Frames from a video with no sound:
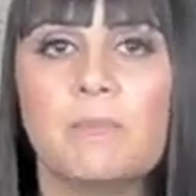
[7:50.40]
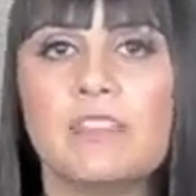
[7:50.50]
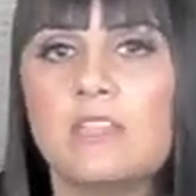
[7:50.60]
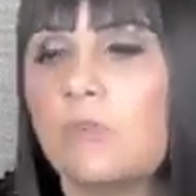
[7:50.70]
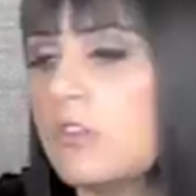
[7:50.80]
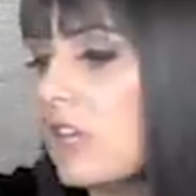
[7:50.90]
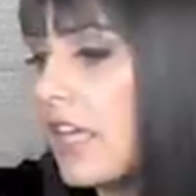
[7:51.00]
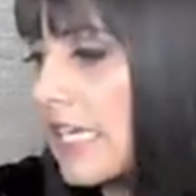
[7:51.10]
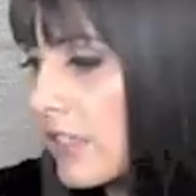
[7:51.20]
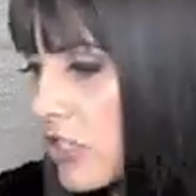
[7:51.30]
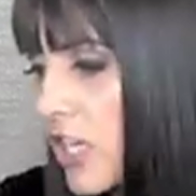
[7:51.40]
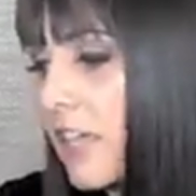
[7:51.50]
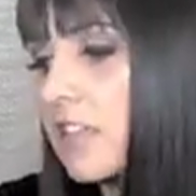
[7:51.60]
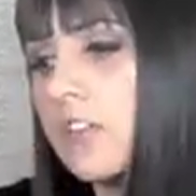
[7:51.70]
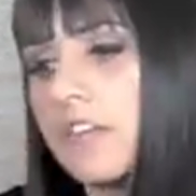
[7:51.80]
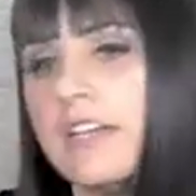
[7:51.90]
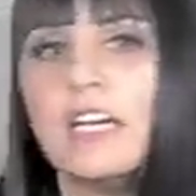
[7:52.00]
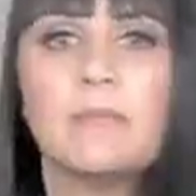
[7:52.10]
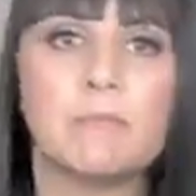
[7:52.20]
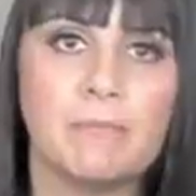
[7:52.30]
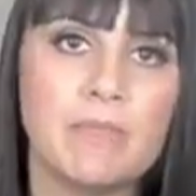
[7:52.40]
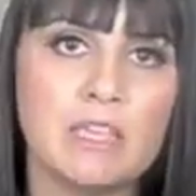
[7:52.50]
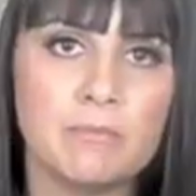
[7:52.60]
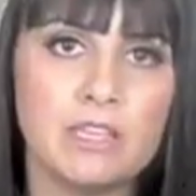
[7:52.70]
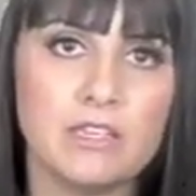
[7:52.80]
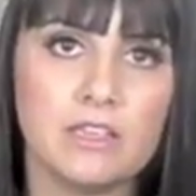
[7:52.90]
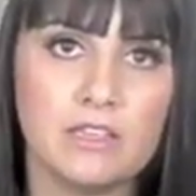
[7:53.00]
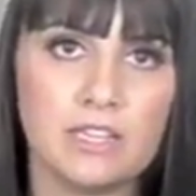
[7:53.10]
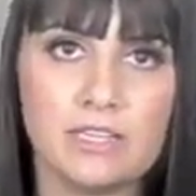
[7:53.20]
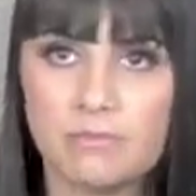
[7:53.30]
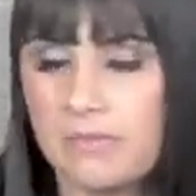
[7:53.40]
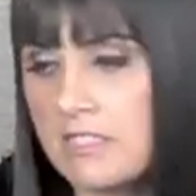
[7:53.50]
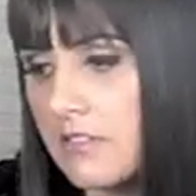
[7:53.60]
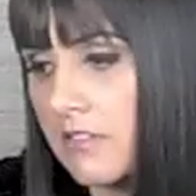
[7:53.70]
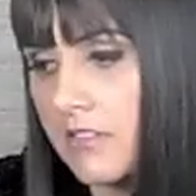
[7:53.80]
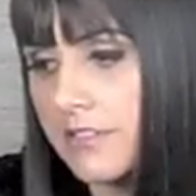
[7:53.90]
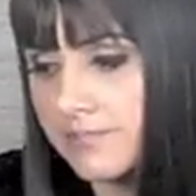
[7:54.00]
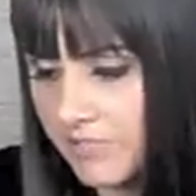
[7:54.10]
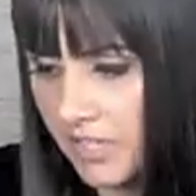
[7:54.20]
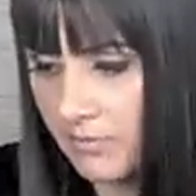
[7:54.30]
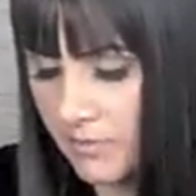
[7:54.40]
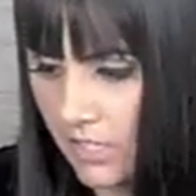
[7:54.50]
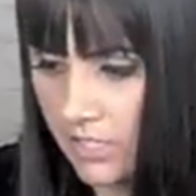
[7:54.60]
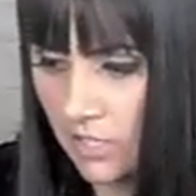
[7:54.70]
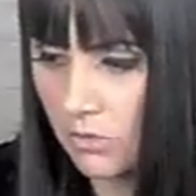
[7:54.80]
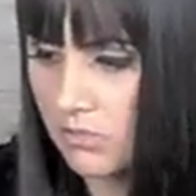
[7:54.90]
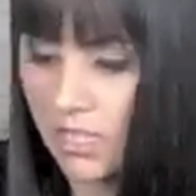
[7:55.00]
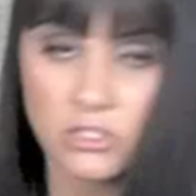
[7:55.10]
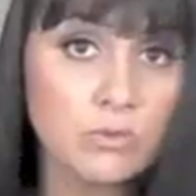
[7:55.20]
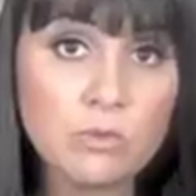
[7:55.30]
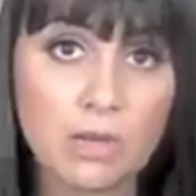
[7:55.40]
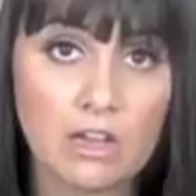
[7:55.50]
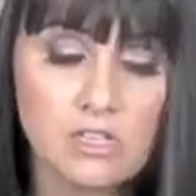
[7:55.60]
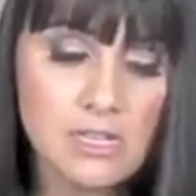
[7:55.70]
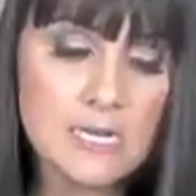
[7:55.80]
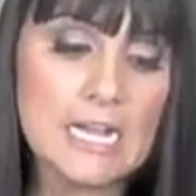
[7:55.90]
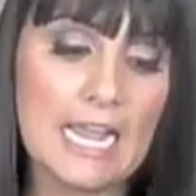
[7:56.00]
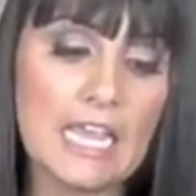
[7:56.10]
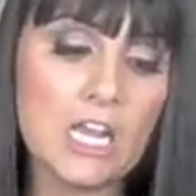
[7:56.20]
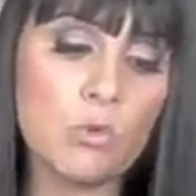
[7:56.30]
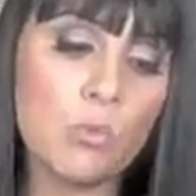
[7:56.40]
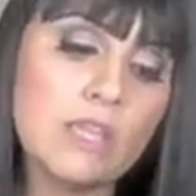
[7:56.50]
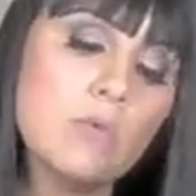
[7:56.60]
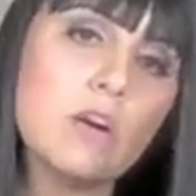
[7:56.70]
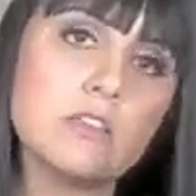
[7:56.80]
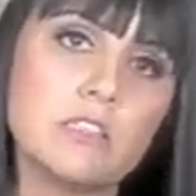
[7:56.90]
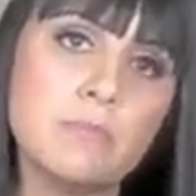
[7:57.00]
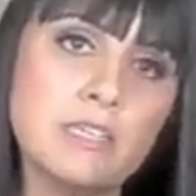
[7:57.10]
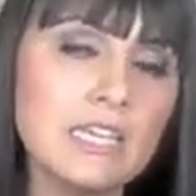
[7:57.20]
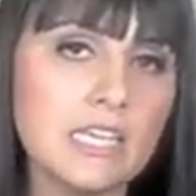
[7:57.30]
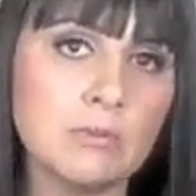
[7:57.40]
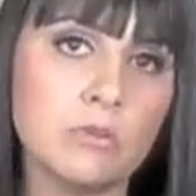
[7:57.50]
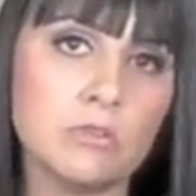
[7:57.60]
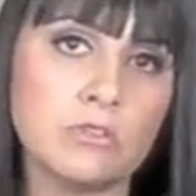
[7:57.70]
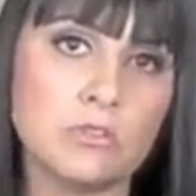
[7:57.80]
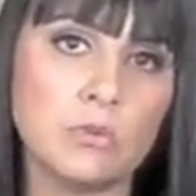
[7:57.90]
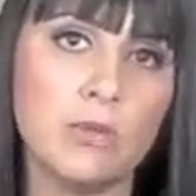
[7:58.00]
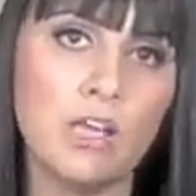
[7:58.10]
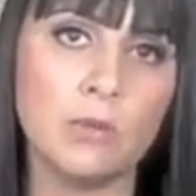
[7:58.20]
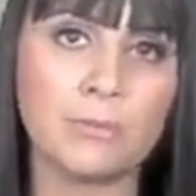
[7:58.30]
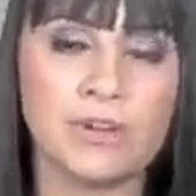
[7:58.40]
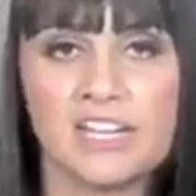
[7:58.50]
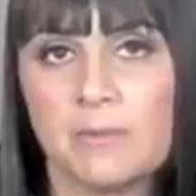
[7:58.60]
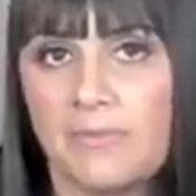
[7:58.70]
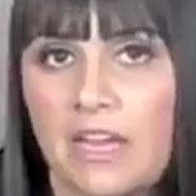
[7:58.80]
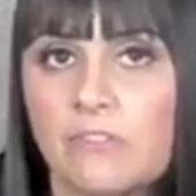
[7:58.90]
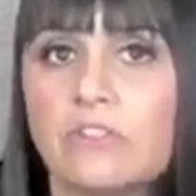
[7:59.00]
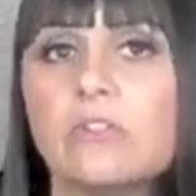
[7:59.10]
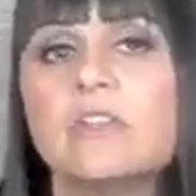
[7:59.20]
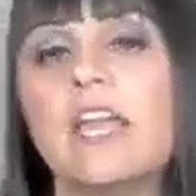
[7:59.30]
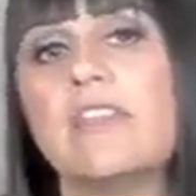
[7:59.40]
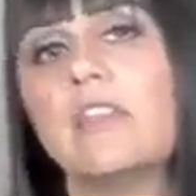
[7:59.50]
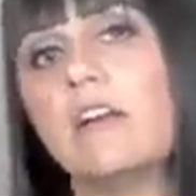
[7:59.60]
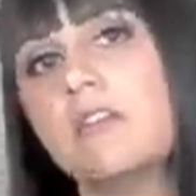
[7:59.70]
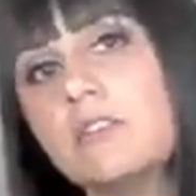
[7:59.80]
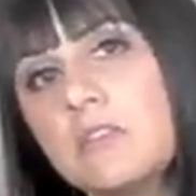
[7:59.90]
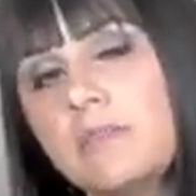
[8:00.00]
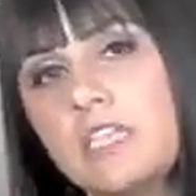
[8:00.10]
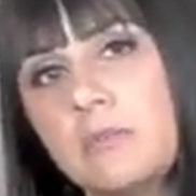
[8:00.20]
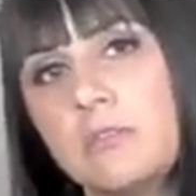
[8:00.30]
But then we're looking at our child and their gut may be like basically, you know, not doing well. And we want to be able to help break up that food and then also be